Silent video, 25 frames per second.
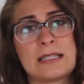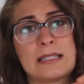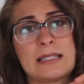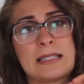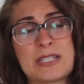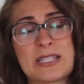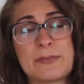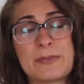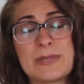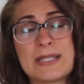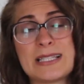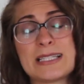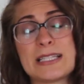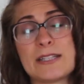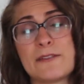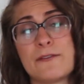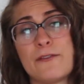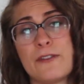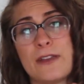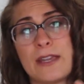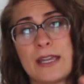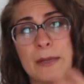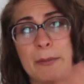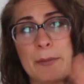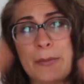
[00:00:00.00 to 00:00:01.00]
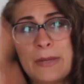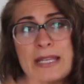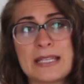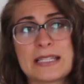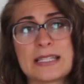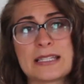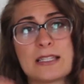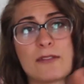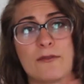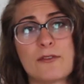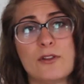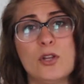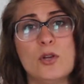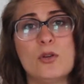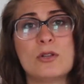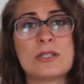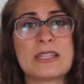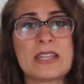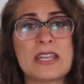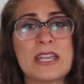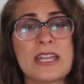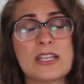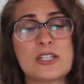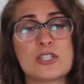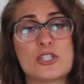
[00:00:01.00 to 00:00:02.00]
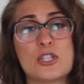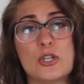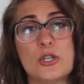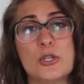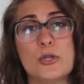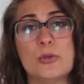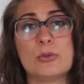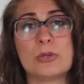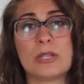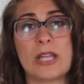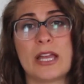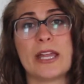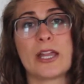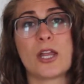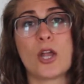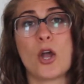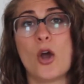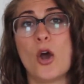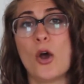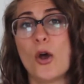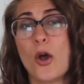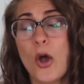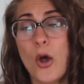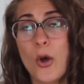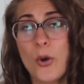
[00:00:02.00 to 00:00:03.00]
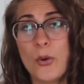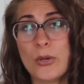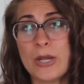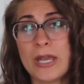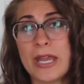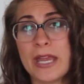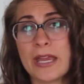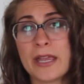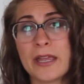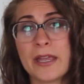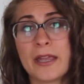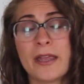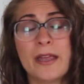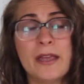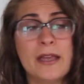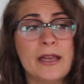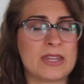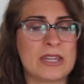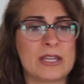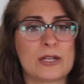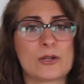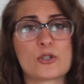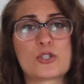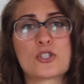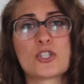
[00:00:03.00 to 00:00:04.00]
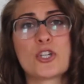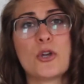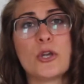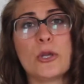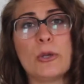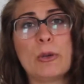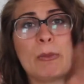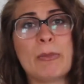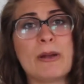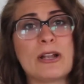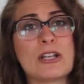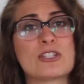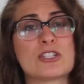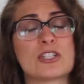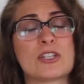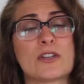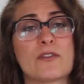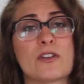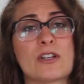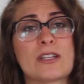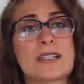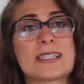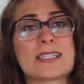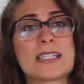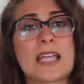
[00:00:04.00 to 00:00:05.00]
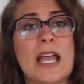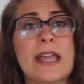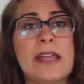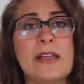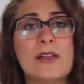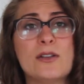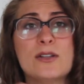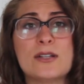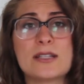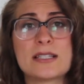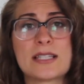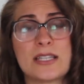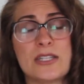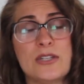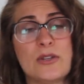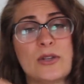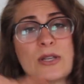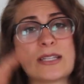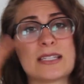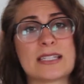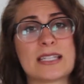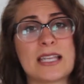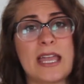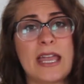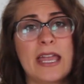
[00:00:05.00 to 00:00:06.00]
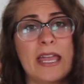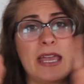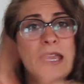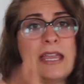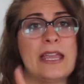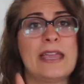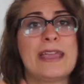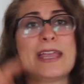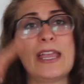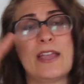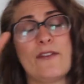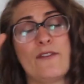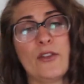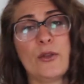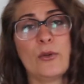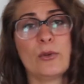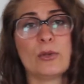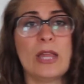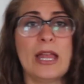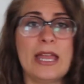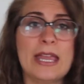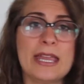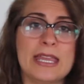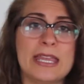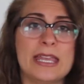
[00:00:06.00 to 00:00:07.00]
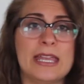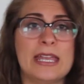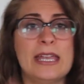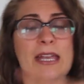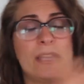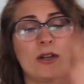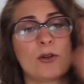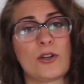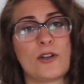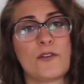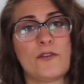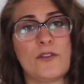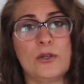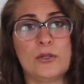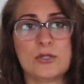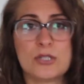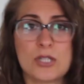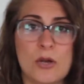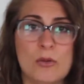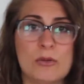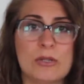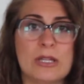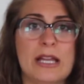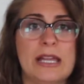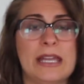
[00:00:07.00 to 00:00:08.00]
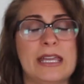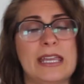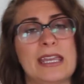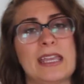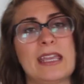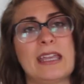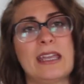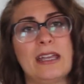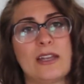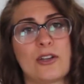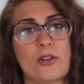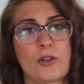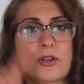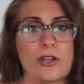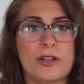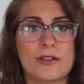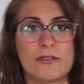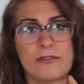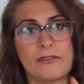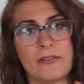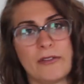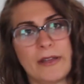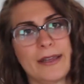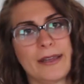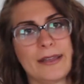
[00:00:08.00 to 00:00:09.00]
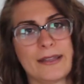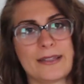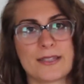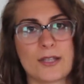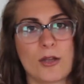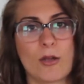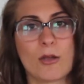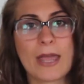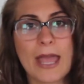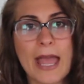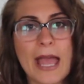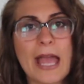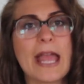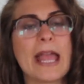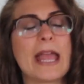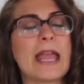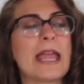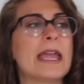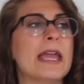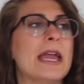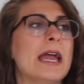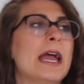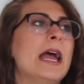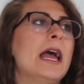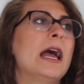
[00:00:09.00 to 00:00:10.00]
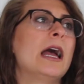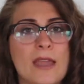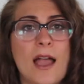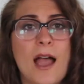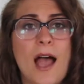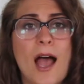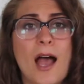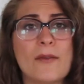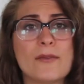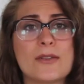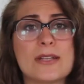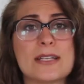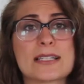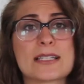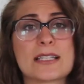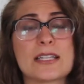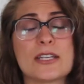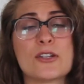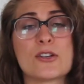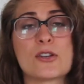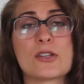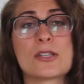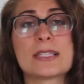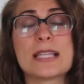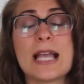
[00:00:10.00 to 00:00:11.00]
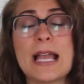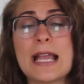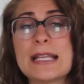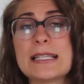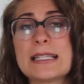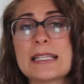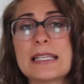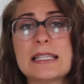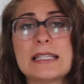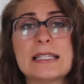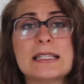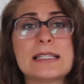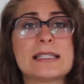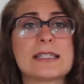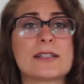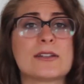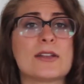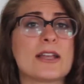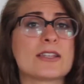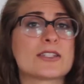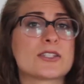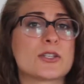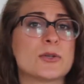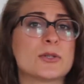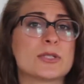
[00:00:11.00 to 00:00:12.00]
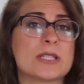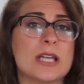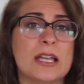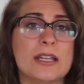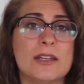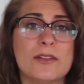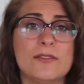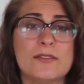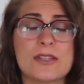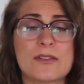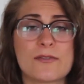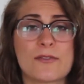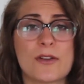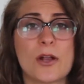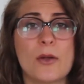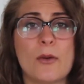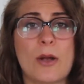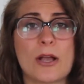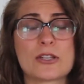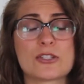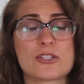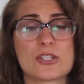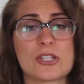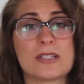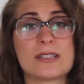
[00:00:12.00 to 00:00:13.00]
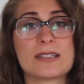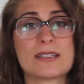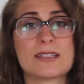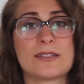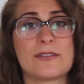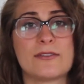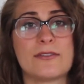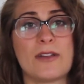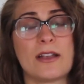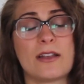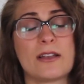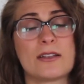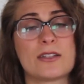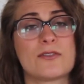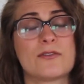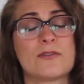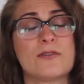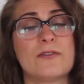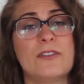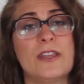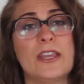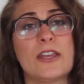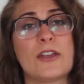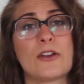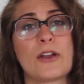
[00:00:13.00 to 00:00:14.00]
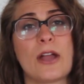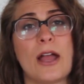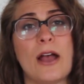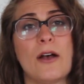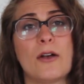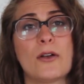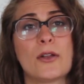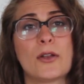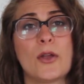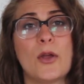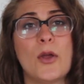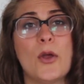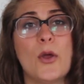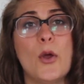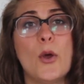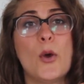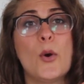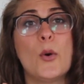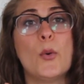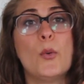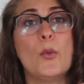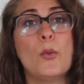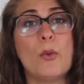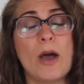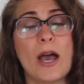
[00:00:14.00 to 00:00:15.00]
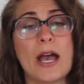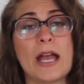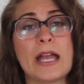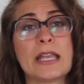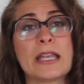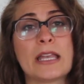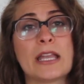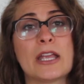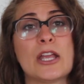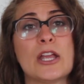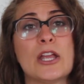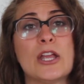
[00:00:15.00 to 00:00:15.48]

specific pieces of clothing do you like owning? It'll show you a bunch of different styles and you could say if you like it or if you don't like it or if like it's okay. Obviously your sizes, they'll ask you a ton of different questions to figure out what